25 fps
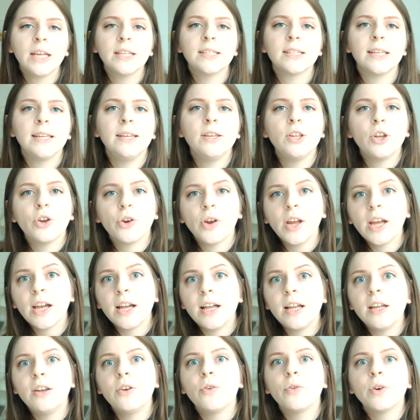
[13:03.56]
is, in
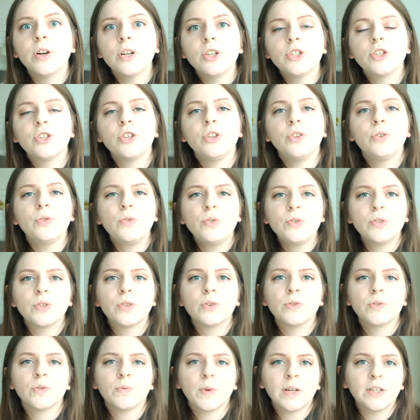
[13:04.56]
Korea, in order to use
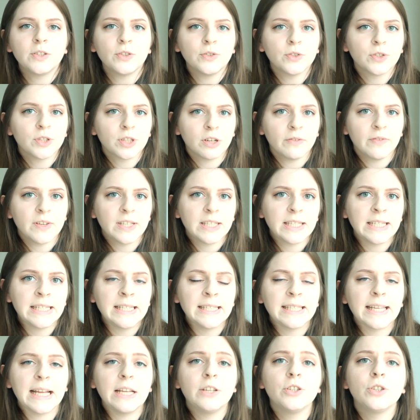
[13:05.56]
those rental
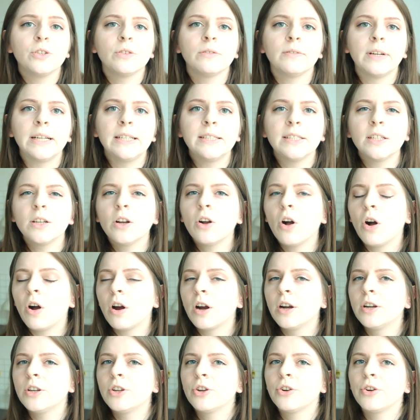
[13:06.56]
services and to rent a
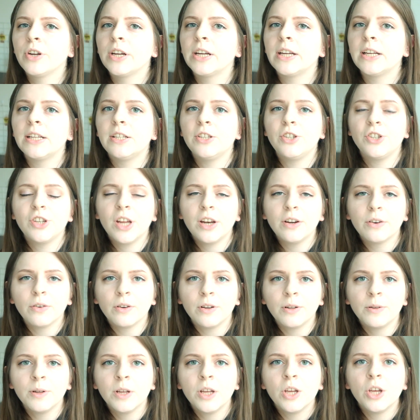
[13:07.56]
car in Korea in
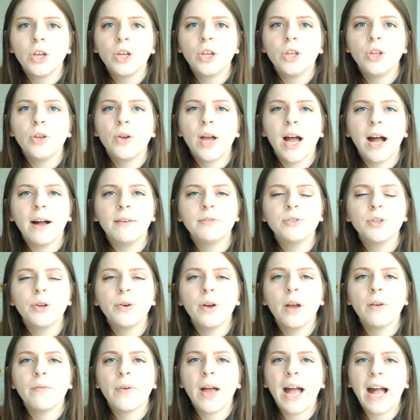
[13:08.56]
general, you have
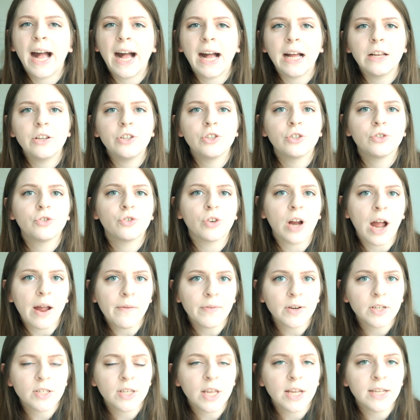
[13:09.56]
to have had your
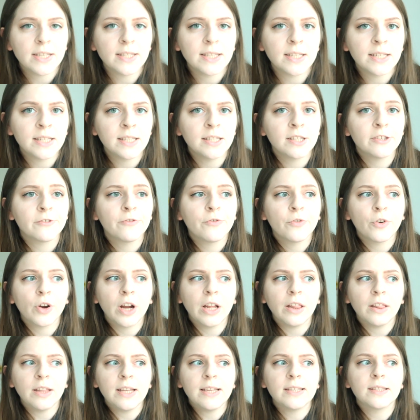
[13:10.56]
driver's license
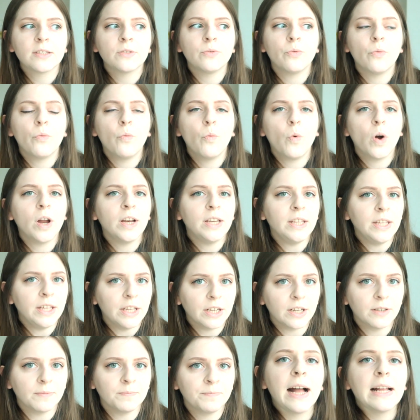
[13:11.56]
for at least 1
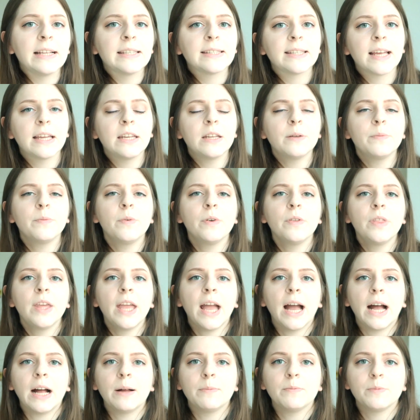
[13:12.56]
year. I signed up for
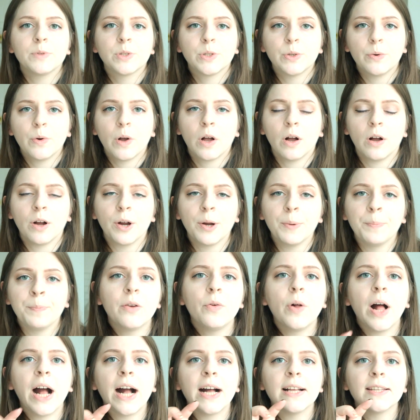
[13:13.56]
the app SoCar. It
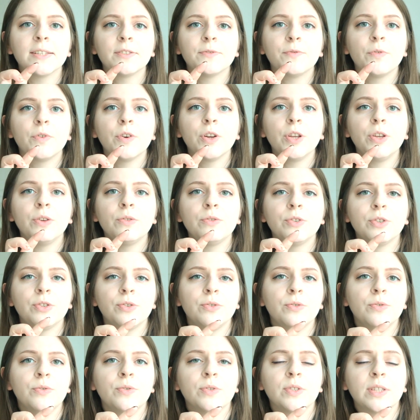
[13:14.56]
will ask for you
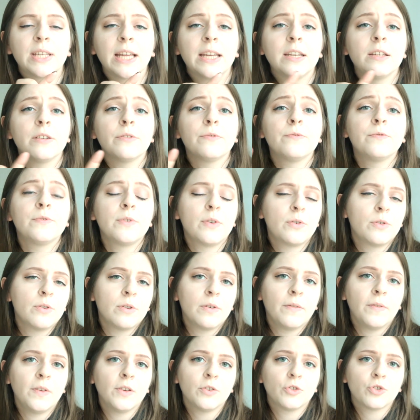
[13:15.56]
to send a photo
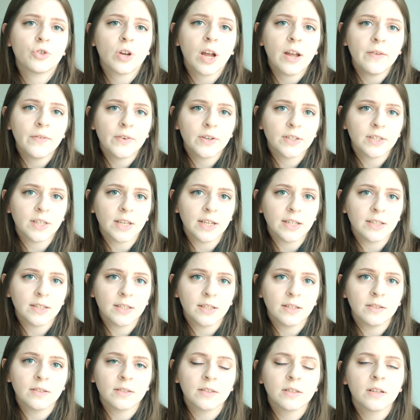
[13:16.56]
of your driver's
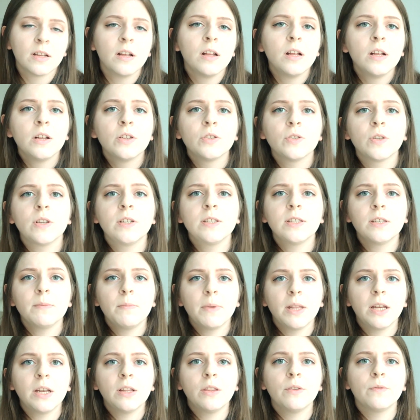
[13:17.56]
license. So I
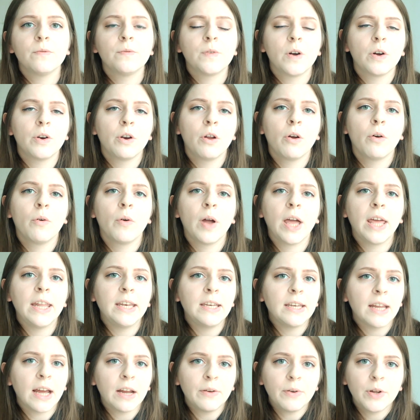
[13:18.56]
submitted the photo
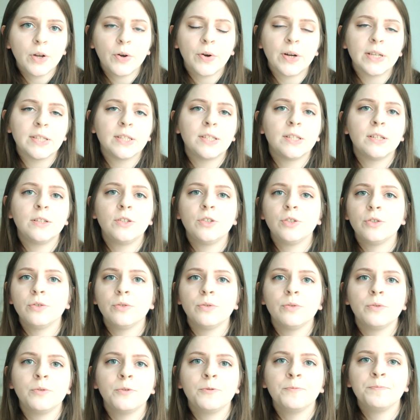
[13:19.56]
and I requested
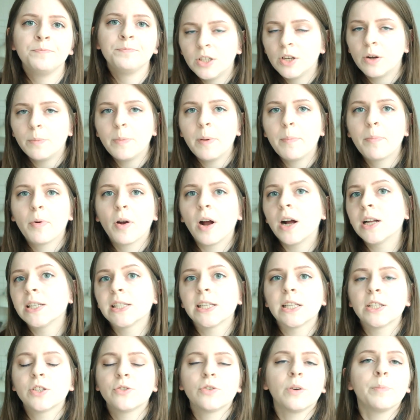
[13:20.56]
to, you know, be
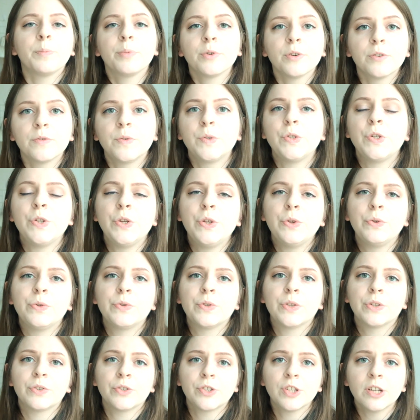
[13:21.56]
processed or approved to
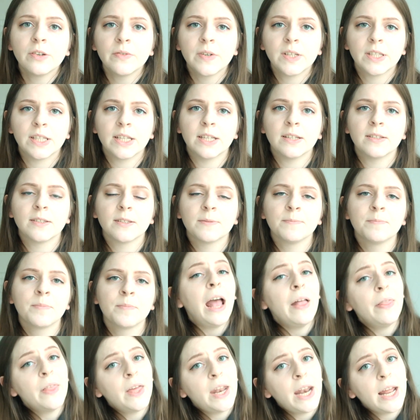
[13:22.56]
use their services.
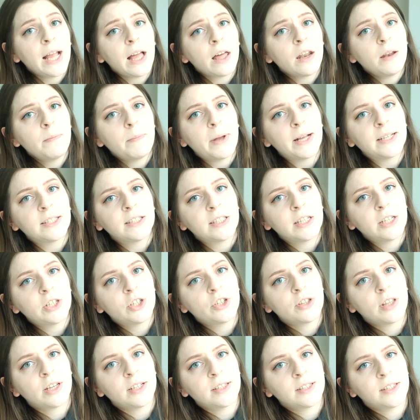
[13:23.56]
And then I got a
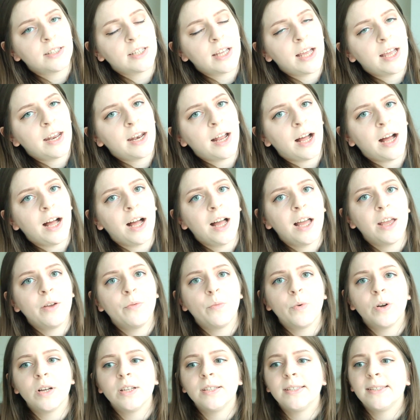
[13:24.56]
message that said I
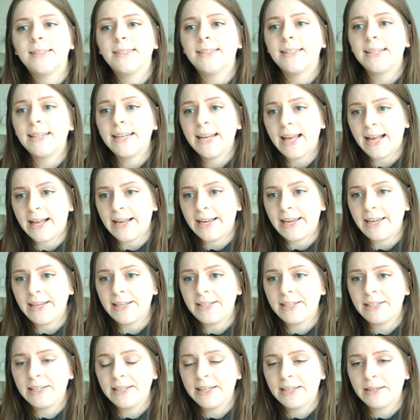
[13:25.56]
was
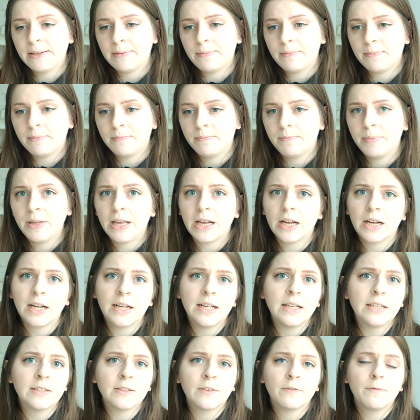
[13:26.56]
denied
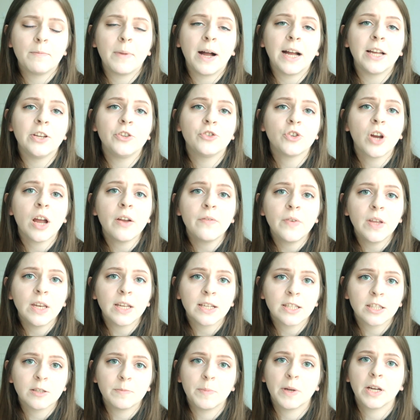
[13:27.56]
because of my driving
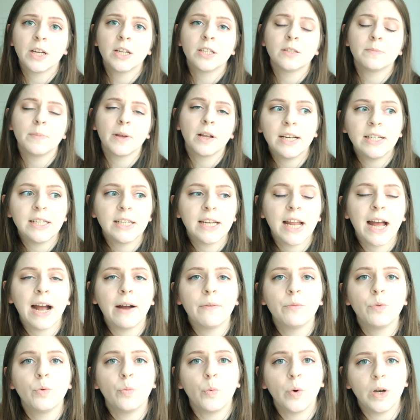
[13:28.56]
experience. I didn't
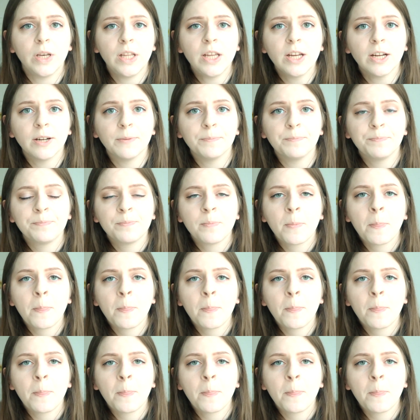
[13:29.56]
have the 1 year.